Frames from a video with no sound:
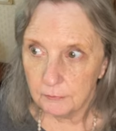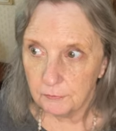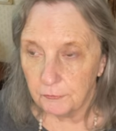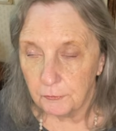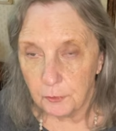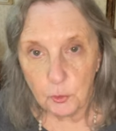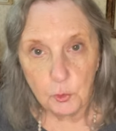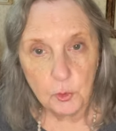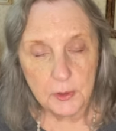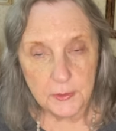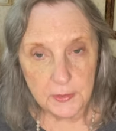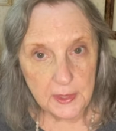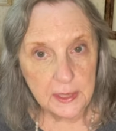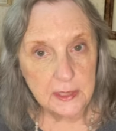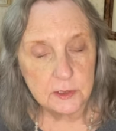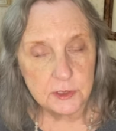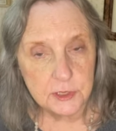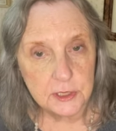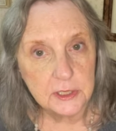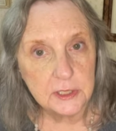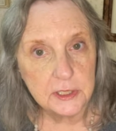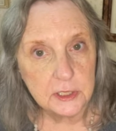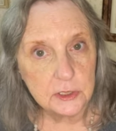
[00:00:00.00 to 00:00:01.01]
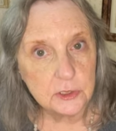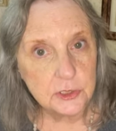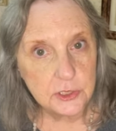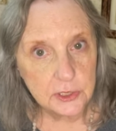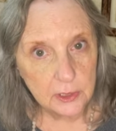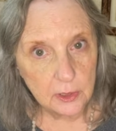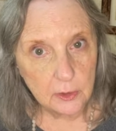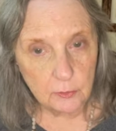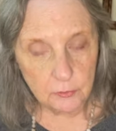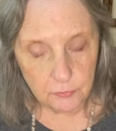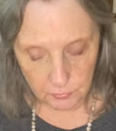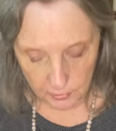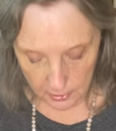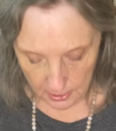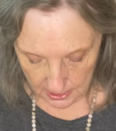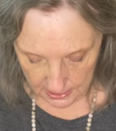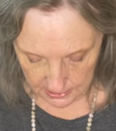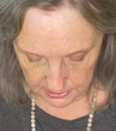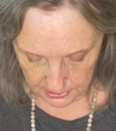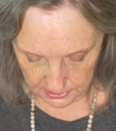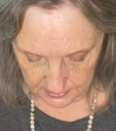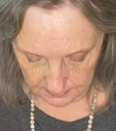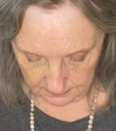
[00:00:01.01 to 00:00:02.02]
4,000 years ago for
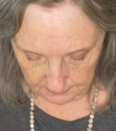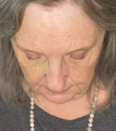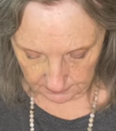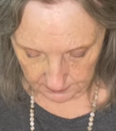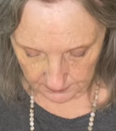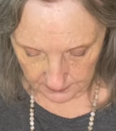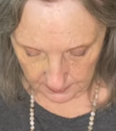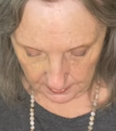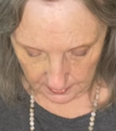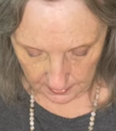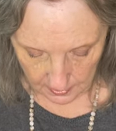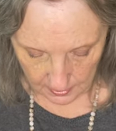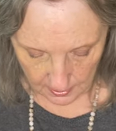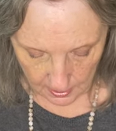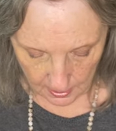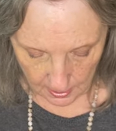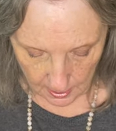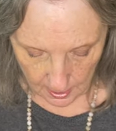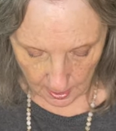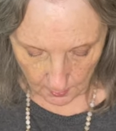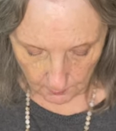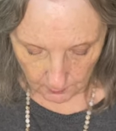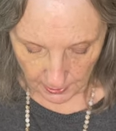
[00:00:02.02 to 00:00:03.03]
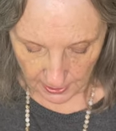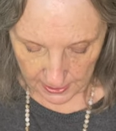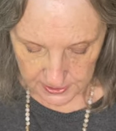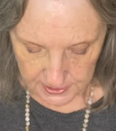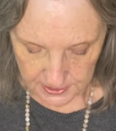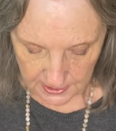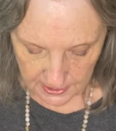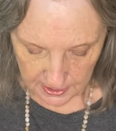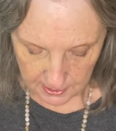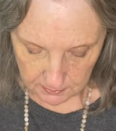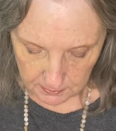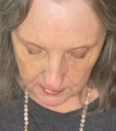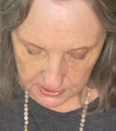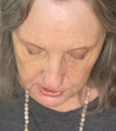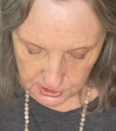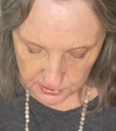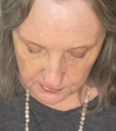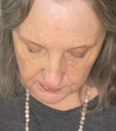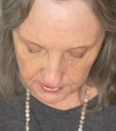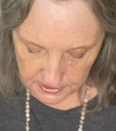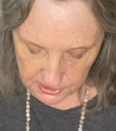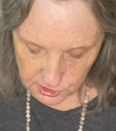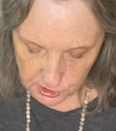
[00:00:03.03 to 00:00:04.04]
us. But I think it must
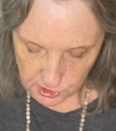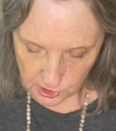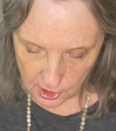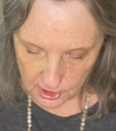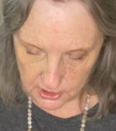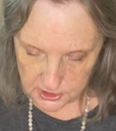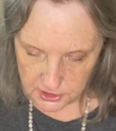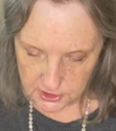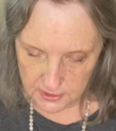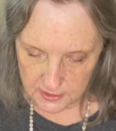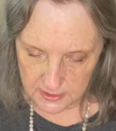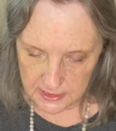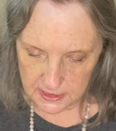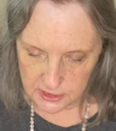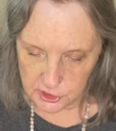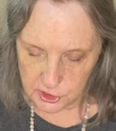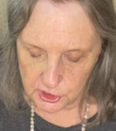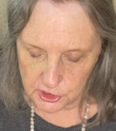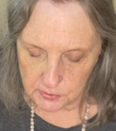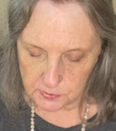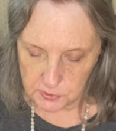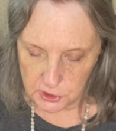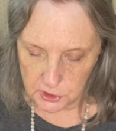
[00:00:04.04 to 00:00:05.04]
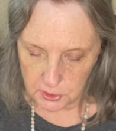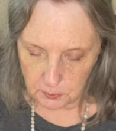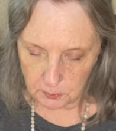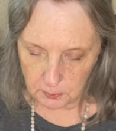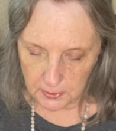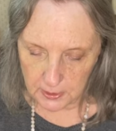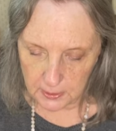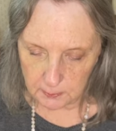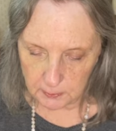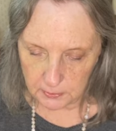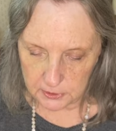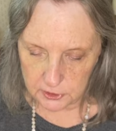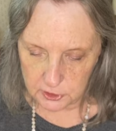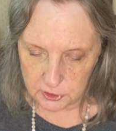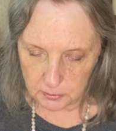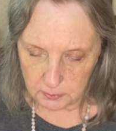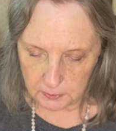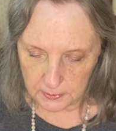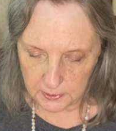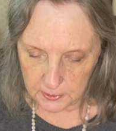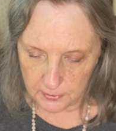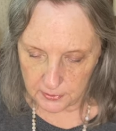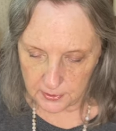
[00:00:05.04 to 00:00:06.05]
have exhausted the Egyptian people to
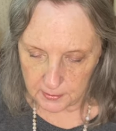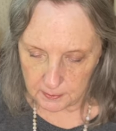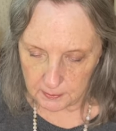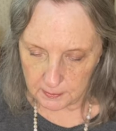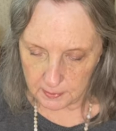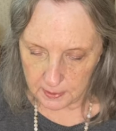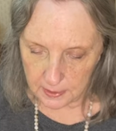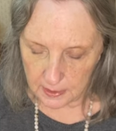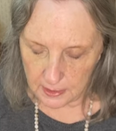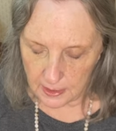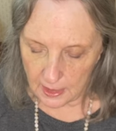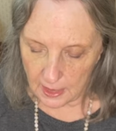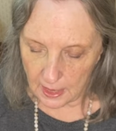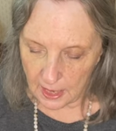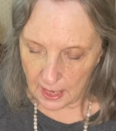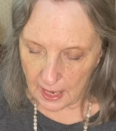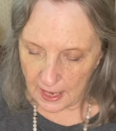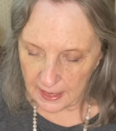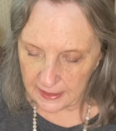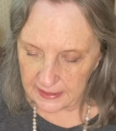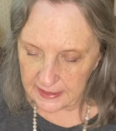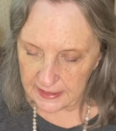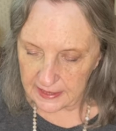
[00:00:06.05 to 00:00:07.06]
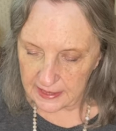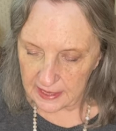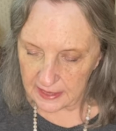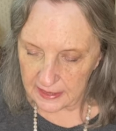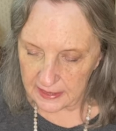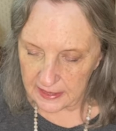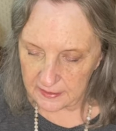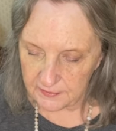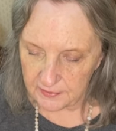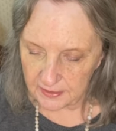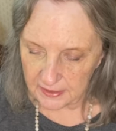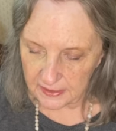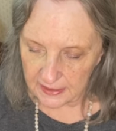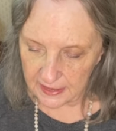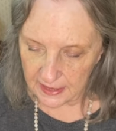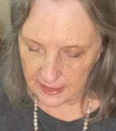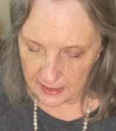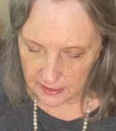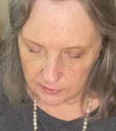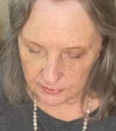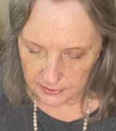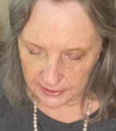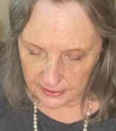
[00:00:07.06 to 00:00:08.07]
build them. I cannot even
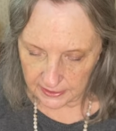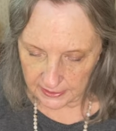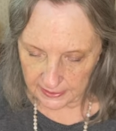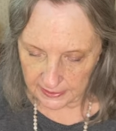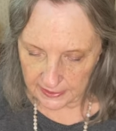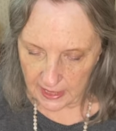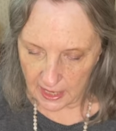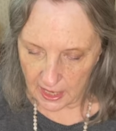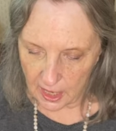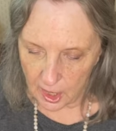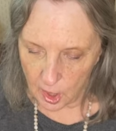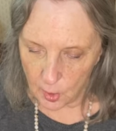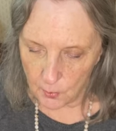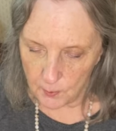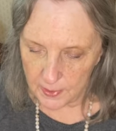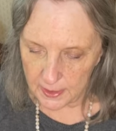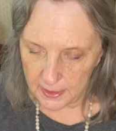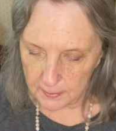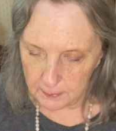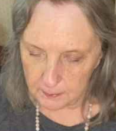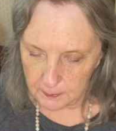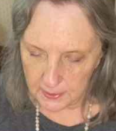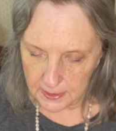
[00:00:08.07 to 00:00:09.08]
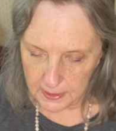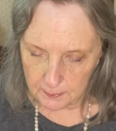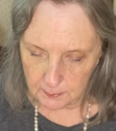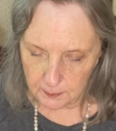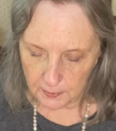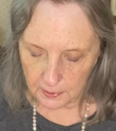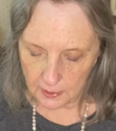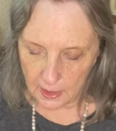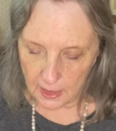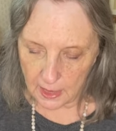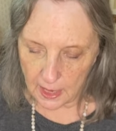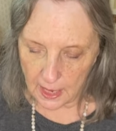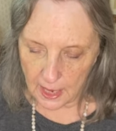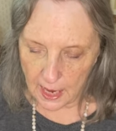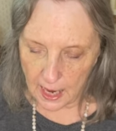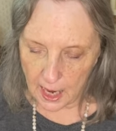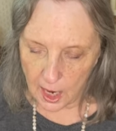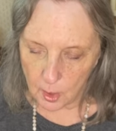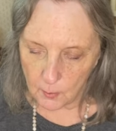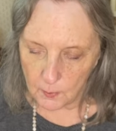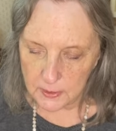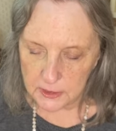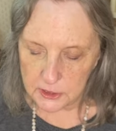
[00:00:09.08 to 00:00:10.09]
calculate how many people,
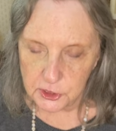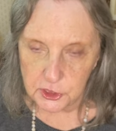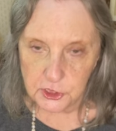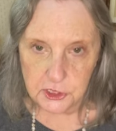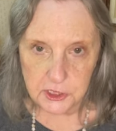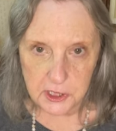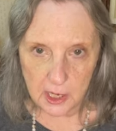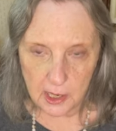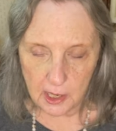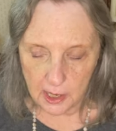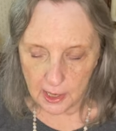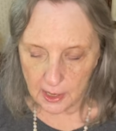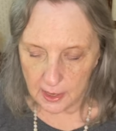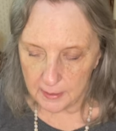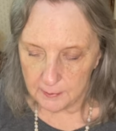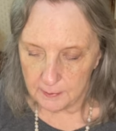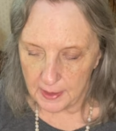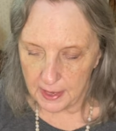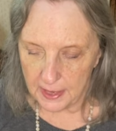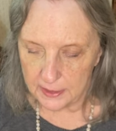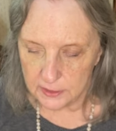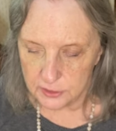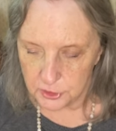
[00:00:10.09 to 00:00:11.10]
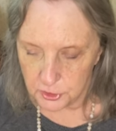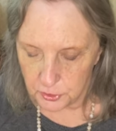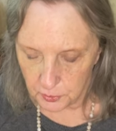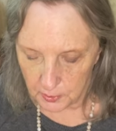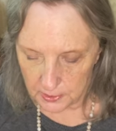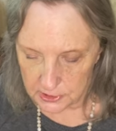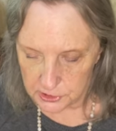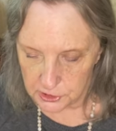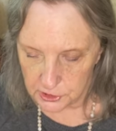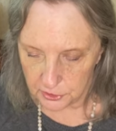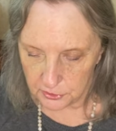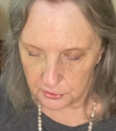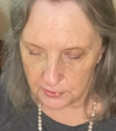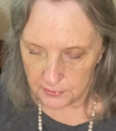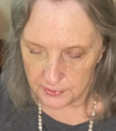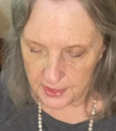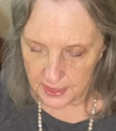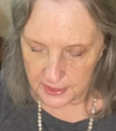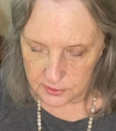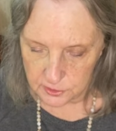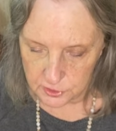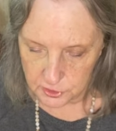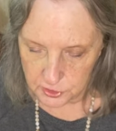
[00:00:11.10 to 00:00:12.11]
how much time and treasure
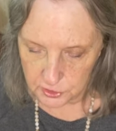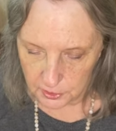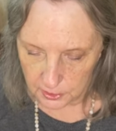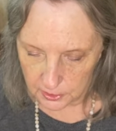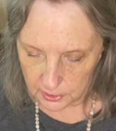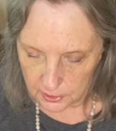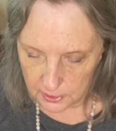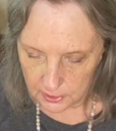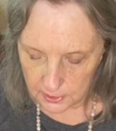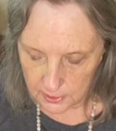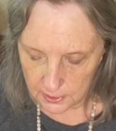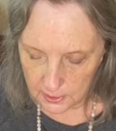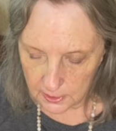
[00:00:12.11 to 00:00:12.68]
that took.